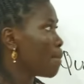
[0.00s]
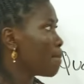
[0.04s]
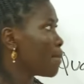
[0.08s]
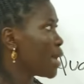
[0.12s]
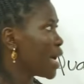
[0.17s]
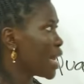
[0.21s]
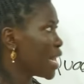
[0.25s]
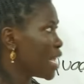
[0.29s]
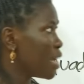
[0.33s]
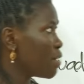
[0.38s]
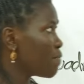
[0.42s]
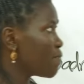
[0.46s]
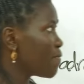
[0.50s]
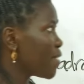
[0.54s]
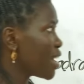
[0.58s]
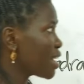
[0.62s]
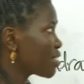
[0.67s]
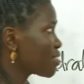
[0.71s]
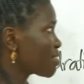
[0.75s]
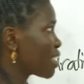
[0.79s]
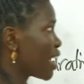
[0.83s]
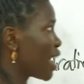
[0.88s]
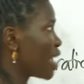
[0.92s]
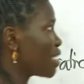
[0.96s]
But if
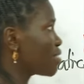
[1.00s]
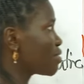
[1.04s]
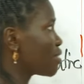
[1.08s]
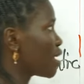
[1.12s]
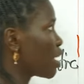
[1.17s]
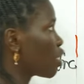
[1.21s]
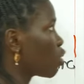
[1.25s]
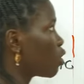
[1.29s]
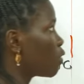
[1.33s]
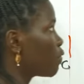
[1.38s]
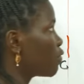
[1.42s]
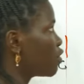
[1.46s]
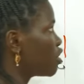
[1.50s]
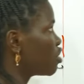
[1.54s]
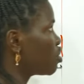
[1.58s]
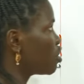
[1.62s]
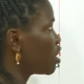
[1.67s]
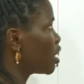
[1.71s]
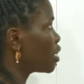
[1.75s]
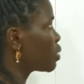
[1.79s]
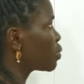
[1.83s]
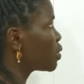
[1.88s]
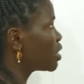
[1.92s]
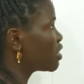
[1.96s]
x has a
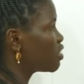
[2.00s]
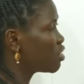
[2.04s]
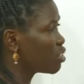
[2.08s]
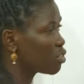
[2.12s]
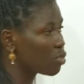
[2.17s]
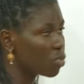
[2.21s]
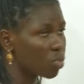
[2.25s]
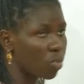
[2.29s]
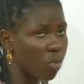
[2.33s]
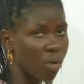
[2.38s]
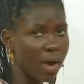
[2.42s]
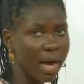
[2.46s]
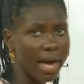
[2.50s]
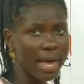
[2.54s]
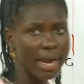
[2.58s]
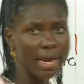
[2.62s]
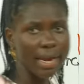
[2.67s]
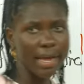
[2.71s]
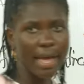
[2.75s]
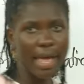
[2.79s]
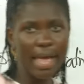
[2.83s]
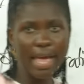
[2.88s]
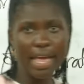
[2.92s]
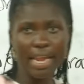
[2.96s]
coefficient which is 1,
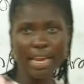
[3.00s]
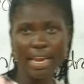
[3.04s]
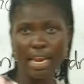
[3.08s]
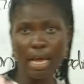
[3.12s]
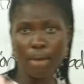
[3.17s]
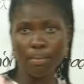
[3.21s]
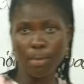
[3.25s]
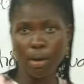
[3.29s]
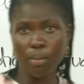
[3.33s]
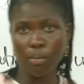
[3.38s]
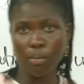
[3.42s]
any number